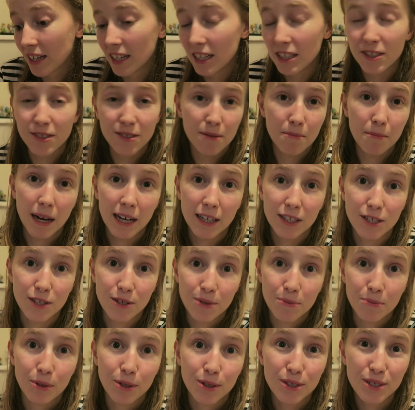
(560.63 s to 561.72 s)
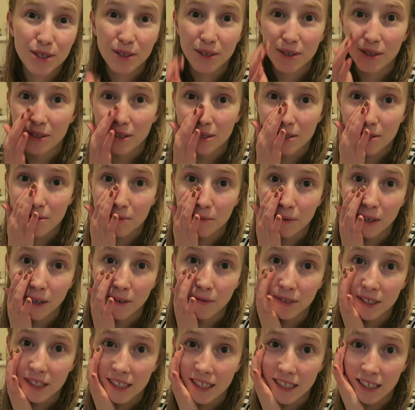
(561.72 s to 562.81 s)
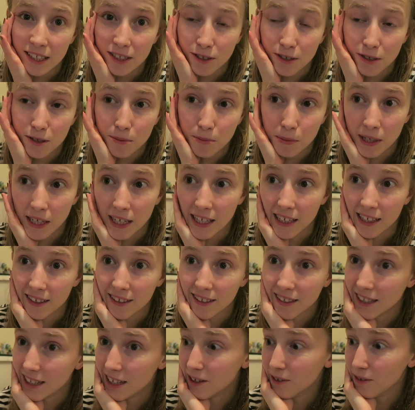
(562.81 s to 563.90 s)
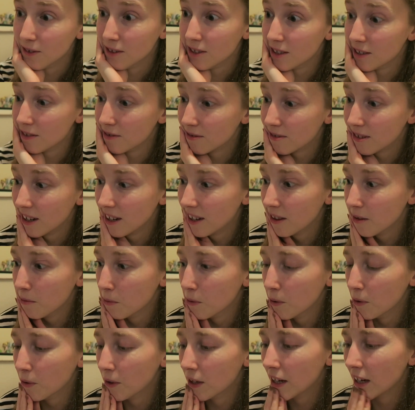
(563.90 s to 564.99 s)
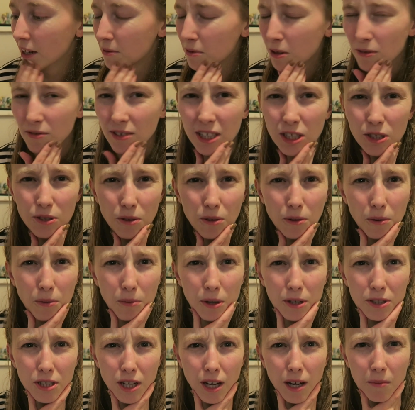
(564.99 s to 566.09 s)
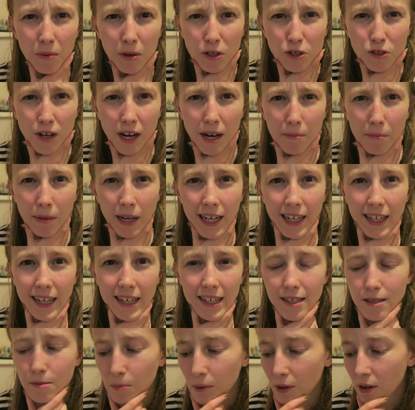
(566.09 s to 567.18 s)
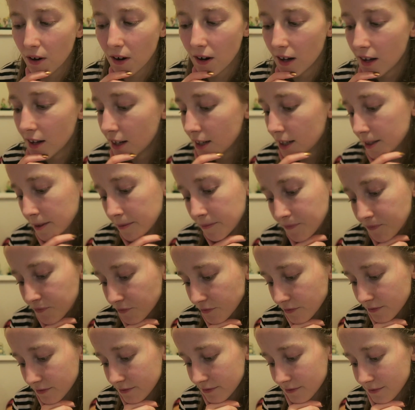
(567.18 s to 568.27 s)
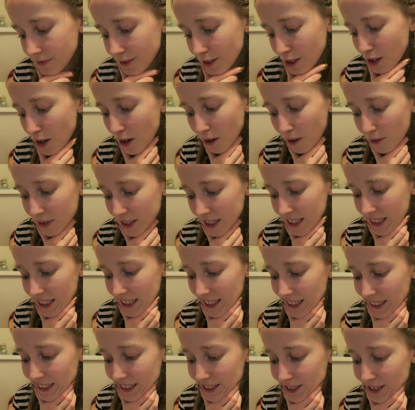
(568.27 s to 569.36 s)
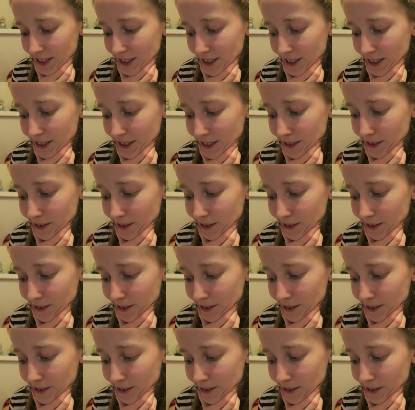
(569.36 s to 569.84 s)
it doesn't matter too much because we'll obviously just be in London for like the morning. I'm not really sure what time our train back is, but obviously it's